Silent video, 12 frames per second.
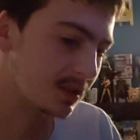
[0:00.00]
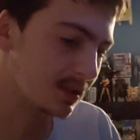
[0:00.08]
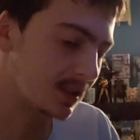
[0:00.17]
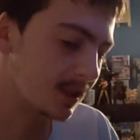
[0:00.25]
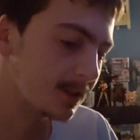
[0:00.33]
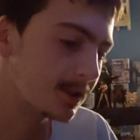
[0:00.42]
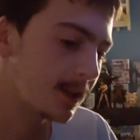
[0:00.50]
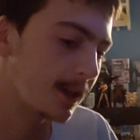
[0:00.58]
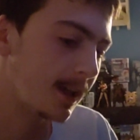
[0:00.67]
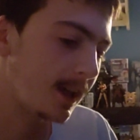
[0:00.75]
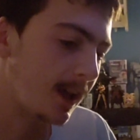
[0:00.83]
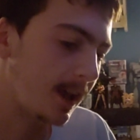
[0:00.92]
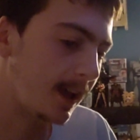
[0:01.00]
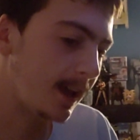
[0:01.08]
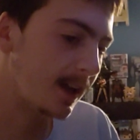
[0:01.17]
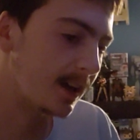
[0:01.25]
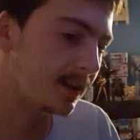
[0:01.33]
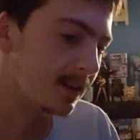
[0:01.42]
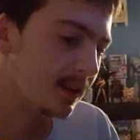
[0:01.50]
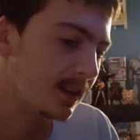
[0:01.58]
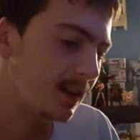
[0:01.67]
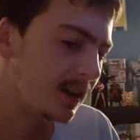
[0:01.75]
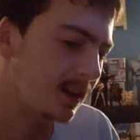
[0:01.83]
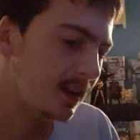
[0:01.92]
in a sense, and
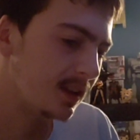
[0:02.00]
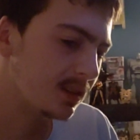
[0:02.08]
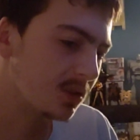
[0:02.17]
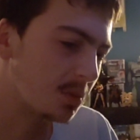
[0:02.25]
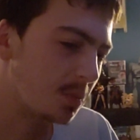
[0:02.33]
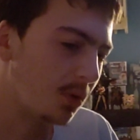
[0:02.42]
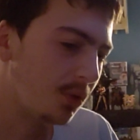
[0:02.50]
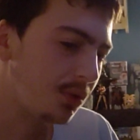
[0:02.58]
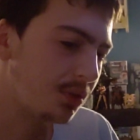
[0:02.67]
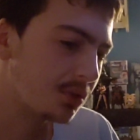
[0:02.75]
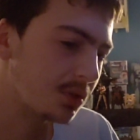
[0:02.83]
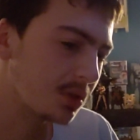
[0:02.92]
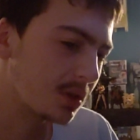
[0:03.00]
they're both